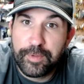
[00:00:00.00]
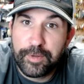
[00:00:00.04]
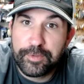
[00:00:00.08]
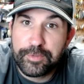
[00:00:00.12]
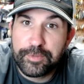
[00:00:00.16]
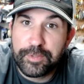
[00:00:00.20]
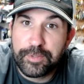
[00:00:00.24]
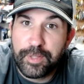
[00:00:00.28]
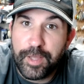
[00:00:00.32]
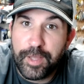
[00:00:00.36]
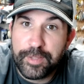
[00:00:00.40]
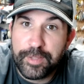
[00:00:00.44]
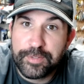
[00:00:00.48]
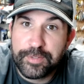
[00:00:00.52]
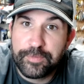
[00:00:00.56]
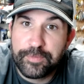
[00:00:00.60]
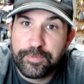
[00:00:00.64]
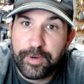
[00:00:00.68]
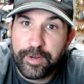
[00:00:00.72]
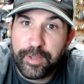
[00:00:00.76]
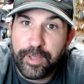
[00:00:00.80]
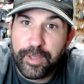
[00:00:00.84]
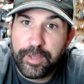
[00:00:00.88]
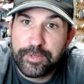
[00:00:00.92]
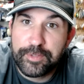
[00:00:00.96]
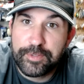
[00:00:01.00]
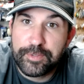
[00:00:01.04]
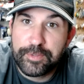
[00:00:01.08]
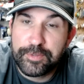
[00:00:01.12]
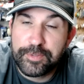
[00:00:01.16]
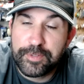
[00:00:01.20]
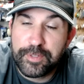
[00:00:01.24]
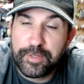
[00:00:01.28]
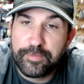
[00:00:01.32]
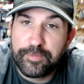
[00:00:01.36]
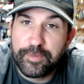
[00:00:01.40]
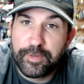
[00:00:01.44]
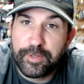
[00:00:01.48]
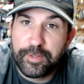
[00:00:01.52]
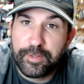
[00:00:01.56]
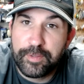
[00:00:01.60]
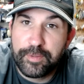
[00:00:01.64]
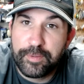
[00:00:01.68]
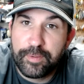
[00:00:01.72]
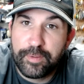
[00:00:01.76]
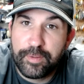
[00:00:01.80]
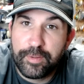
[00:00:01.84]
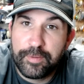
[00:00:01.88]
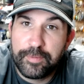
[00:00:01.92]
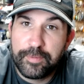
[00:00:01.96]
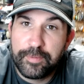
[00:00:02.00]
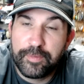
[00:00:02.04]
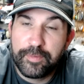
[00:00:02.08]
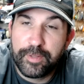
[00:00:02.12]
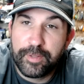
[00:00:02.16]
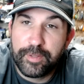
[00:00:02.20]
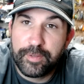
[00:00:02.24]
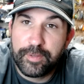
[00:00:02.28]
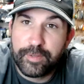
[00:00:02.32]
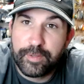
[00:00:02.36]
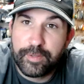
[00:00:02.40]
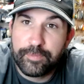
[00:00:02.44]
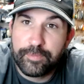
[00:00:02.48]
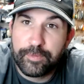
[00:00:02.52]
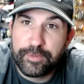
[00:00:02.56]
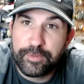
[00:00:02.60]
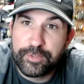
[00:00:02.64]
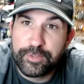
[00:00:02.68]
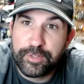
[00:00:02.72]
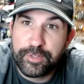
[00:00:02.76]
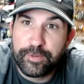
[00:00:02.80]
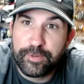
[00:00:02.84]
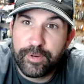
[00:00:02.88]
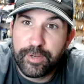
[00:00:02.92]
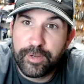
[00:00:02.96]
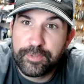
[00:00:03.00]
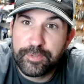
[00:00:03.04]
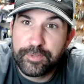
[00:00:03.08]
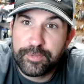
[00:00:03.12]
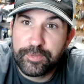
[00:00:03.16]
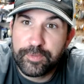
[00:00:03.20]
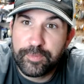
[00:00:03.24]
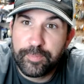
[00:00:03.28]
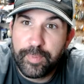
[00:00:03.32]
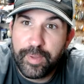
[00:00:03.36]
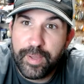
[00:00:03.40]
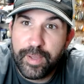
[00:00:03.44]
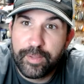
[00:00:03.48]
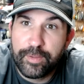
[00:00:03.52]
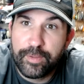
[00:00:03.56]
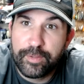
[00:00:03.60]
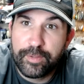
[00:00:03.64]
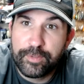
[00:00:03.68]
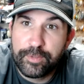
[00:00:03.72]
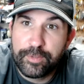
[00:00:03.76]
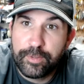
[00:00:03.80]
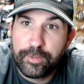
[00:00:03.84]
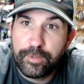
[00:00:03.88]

lots of variations even in different generations of Bagleys.